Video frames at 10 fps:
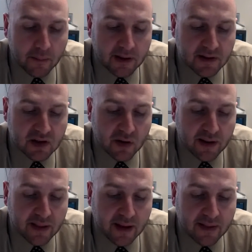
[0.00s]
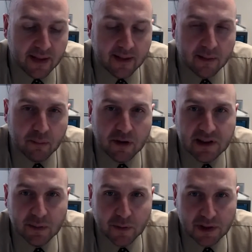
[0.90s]
And so I think the
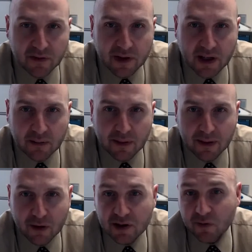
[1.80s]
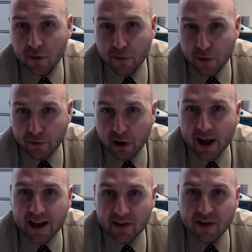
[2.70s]
principles of it can be useful for a
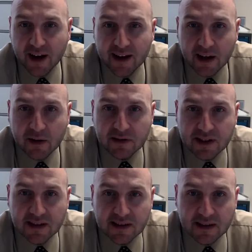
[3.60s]
variety of diagnoses,